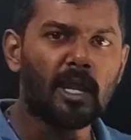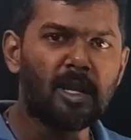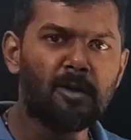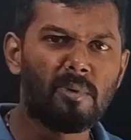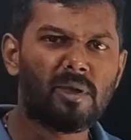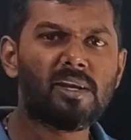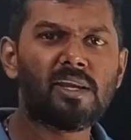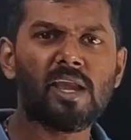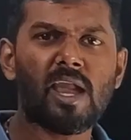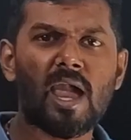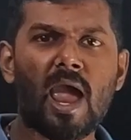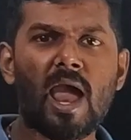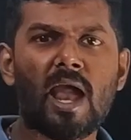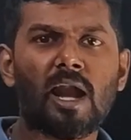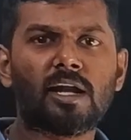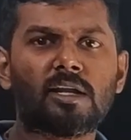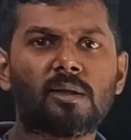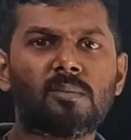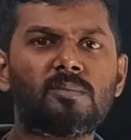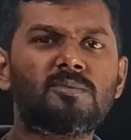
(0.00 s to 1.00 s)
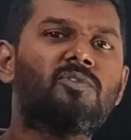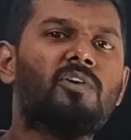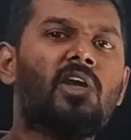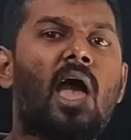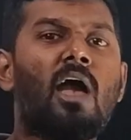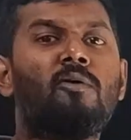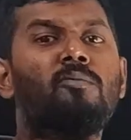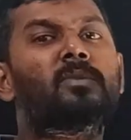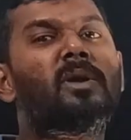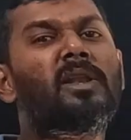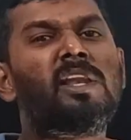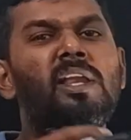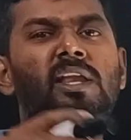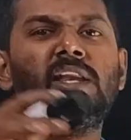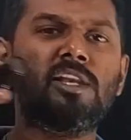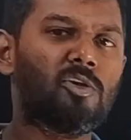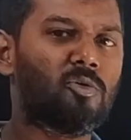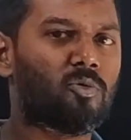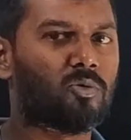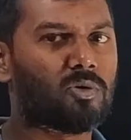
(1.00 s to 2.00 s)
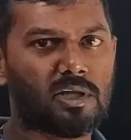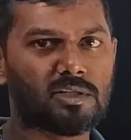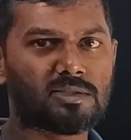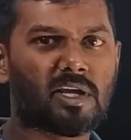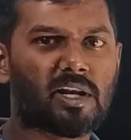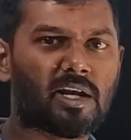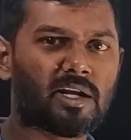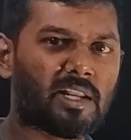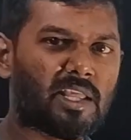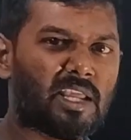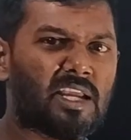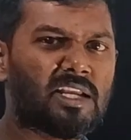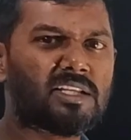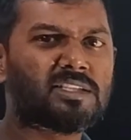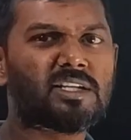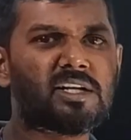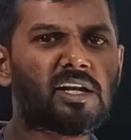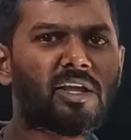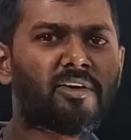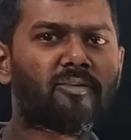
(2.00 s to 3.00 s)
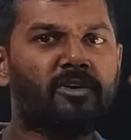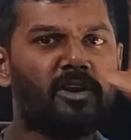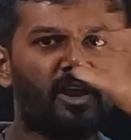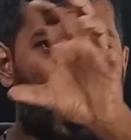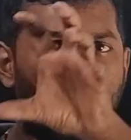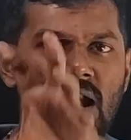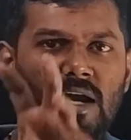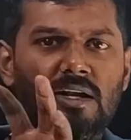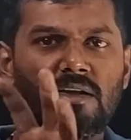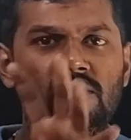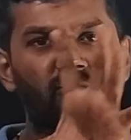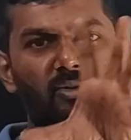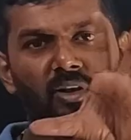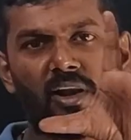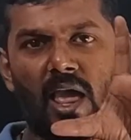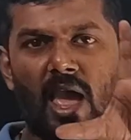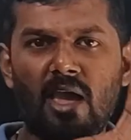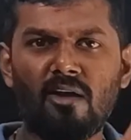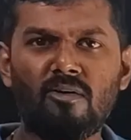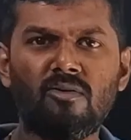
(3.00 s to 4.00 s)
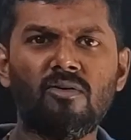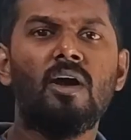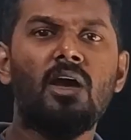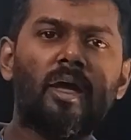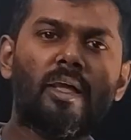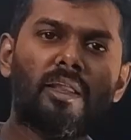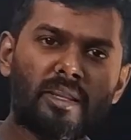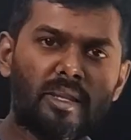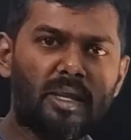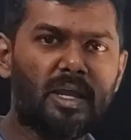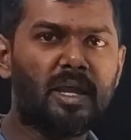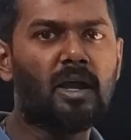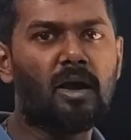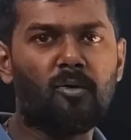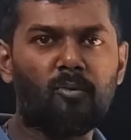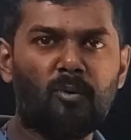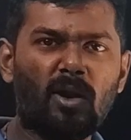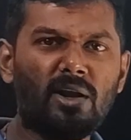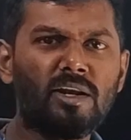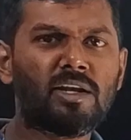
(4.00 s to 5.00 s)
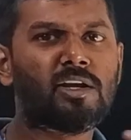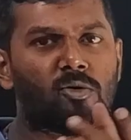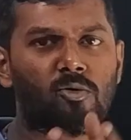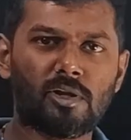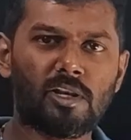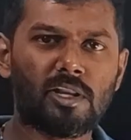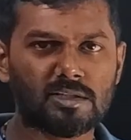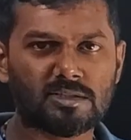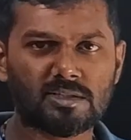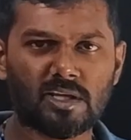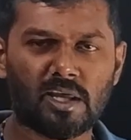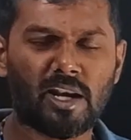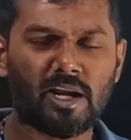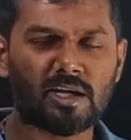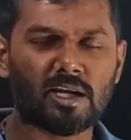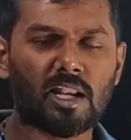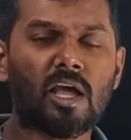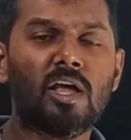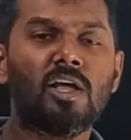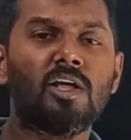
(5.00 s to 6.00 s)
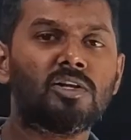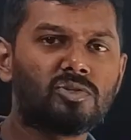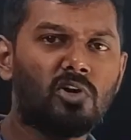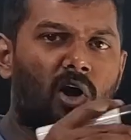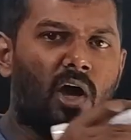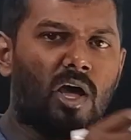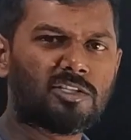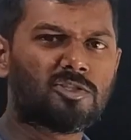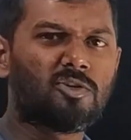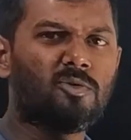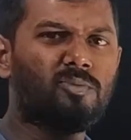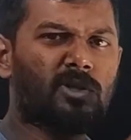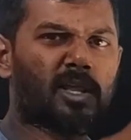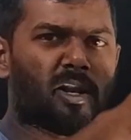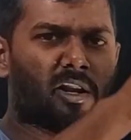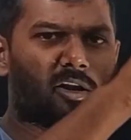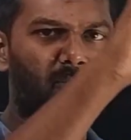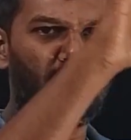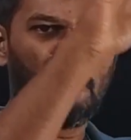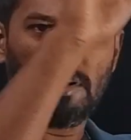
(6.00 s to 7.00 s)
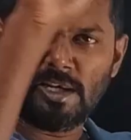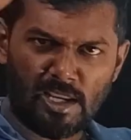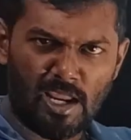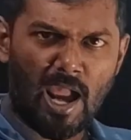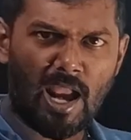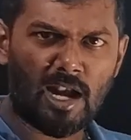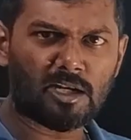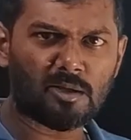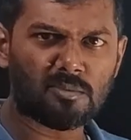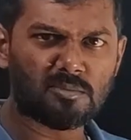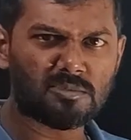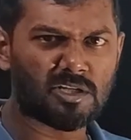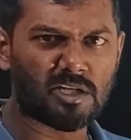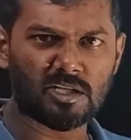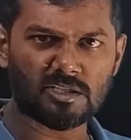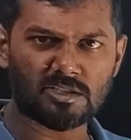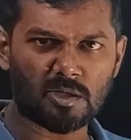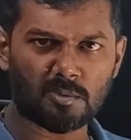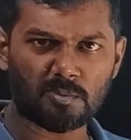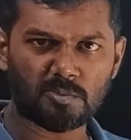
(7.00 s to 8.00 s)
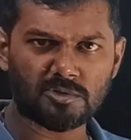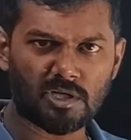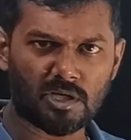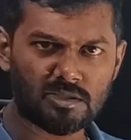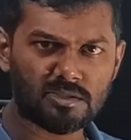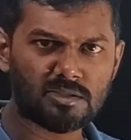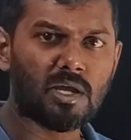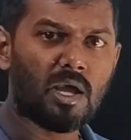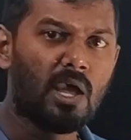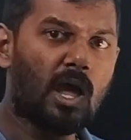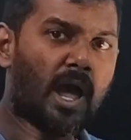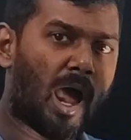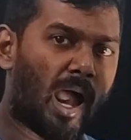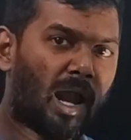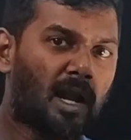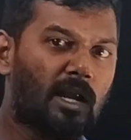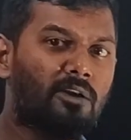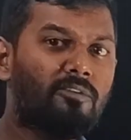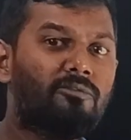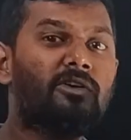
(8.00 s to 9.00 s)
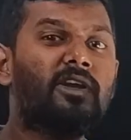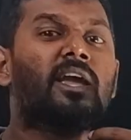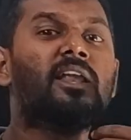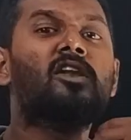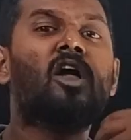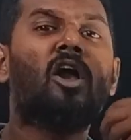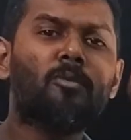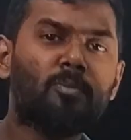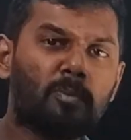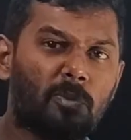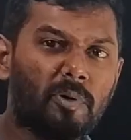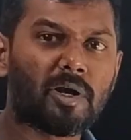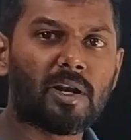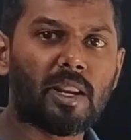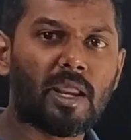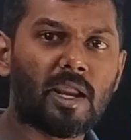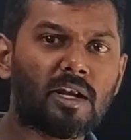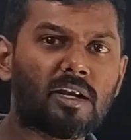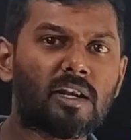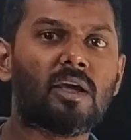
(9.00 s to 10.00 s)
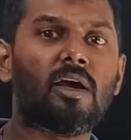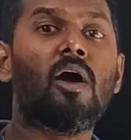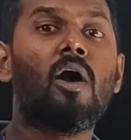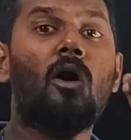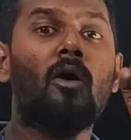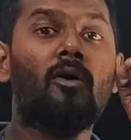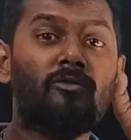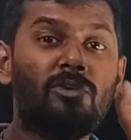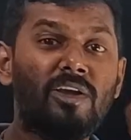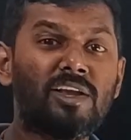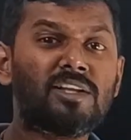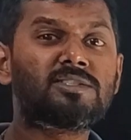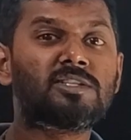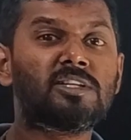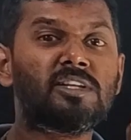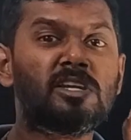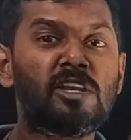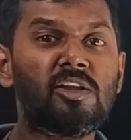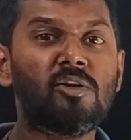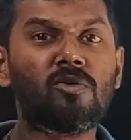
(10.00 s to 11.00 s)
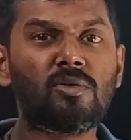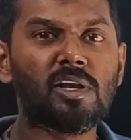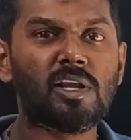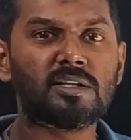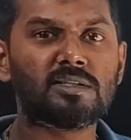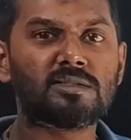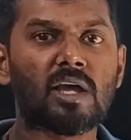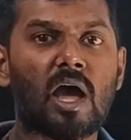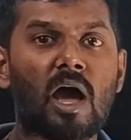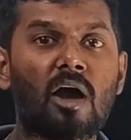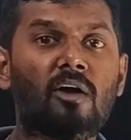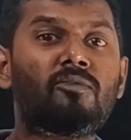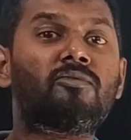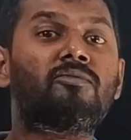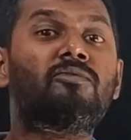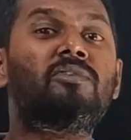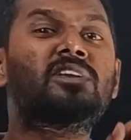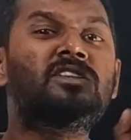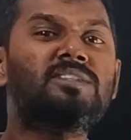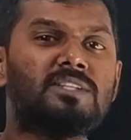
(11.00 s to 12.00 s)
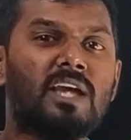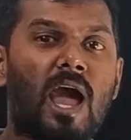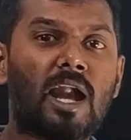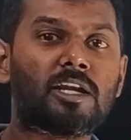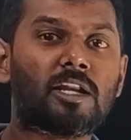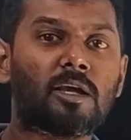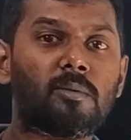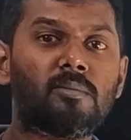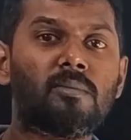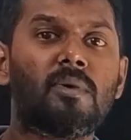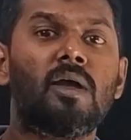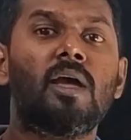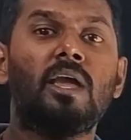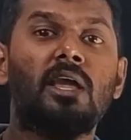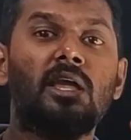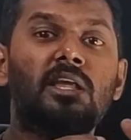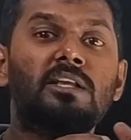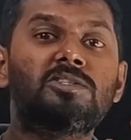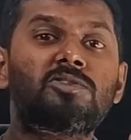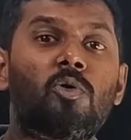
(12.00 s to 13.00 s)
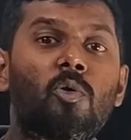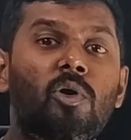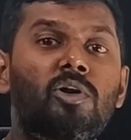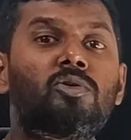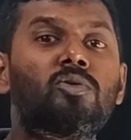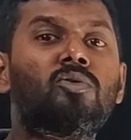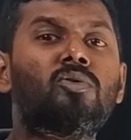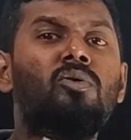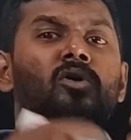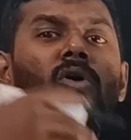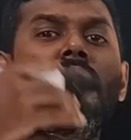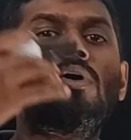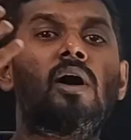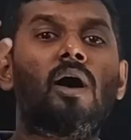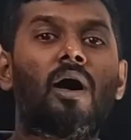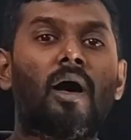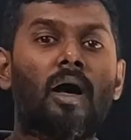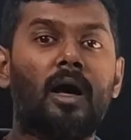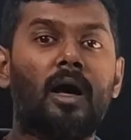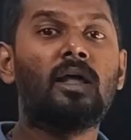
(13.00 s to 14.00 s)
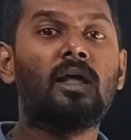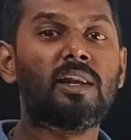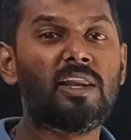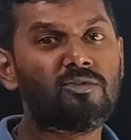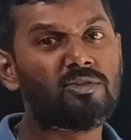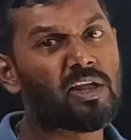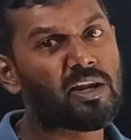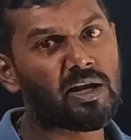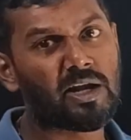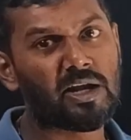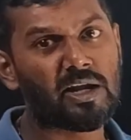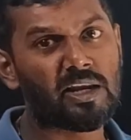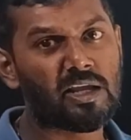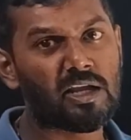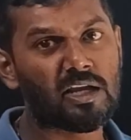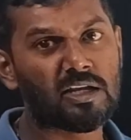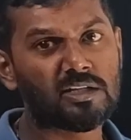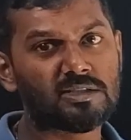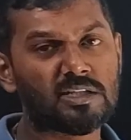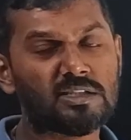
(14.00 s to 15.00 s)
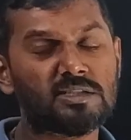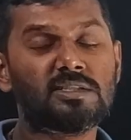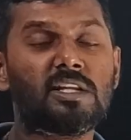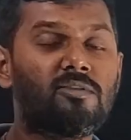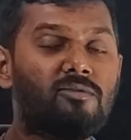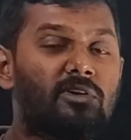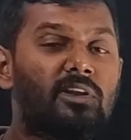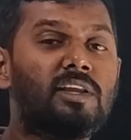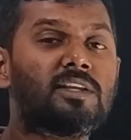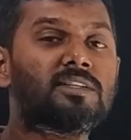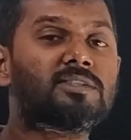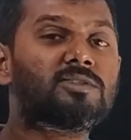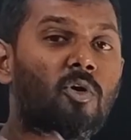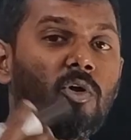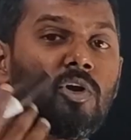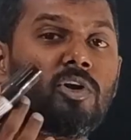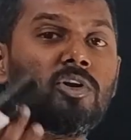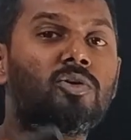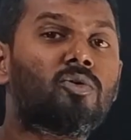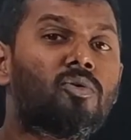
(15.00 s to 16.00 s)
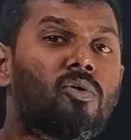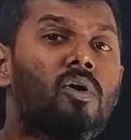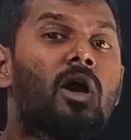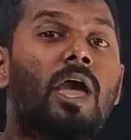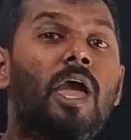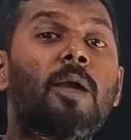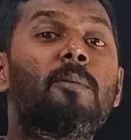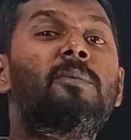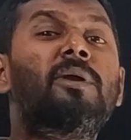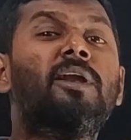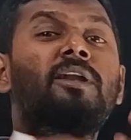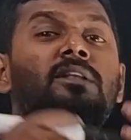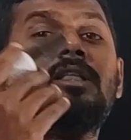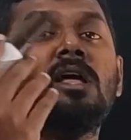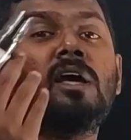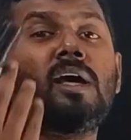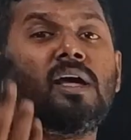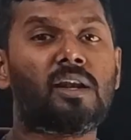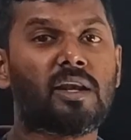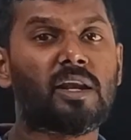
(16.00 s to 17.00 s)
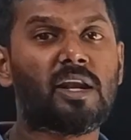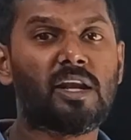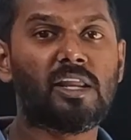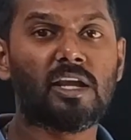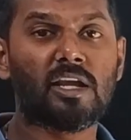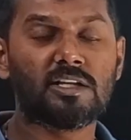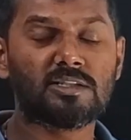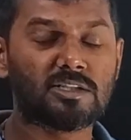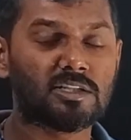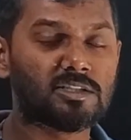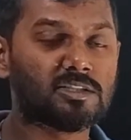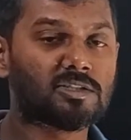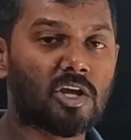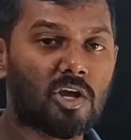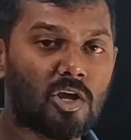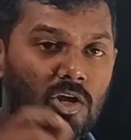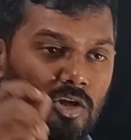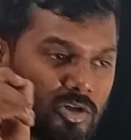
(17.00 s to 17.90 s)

In many atoms we have many nucleus, correct? Each and every atom will have one nucleus, correct? So assume there are many atoms in a substance, and we cannot predict which nucleus of which atom is going to leave the radiations, is going to emit the radiations.